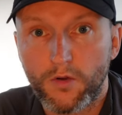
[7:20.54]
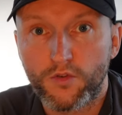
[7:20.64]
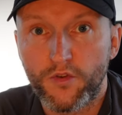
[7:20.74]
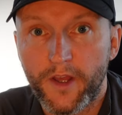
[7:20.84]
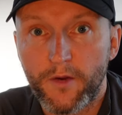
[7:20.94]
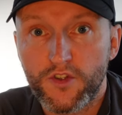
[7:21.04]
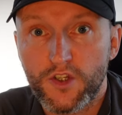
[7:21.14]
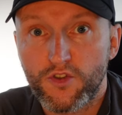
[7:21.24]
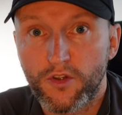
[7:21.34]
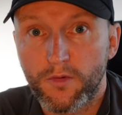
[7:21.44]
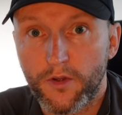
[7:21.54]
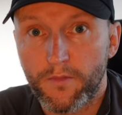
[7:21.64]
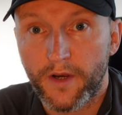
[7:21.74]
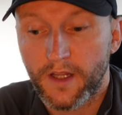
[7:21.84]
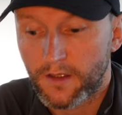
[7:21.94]
I'll do now is just show you what the
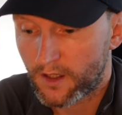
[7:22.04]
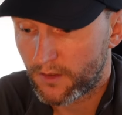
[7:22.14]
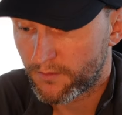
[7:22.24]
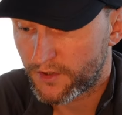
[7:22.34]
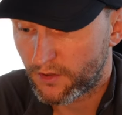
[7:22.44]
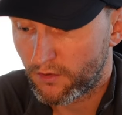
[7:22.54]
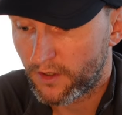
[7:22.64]
breadcrumbs look